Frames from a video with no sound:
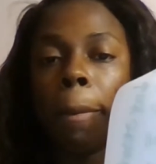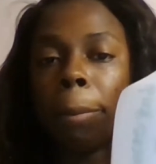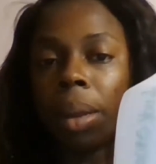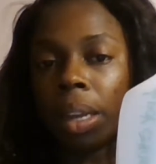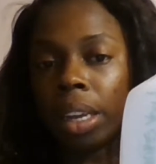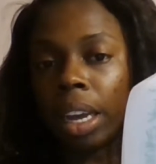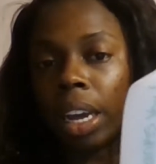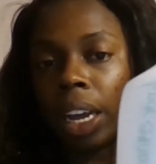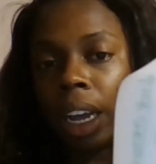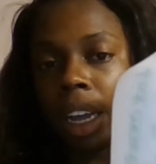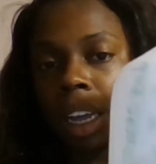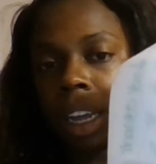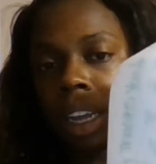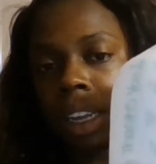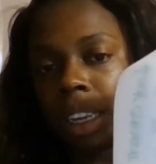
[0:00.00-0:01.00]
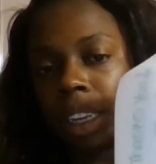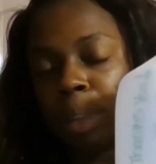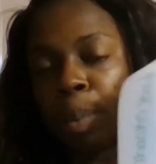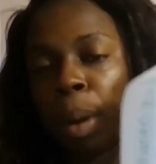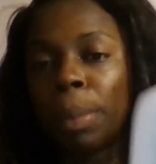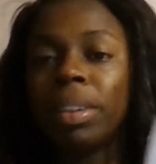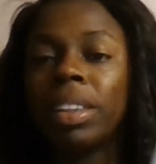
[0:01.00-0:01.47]
But
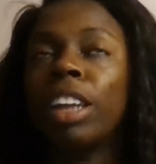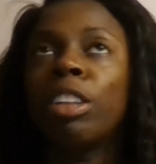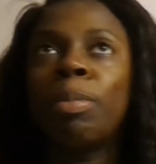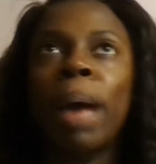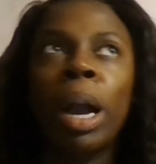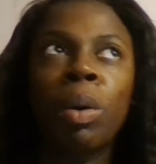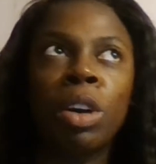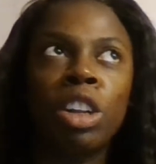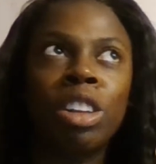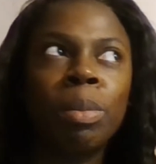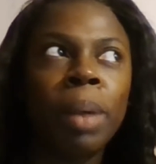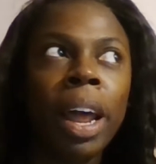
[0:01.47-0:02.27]
it probably sounds backwards,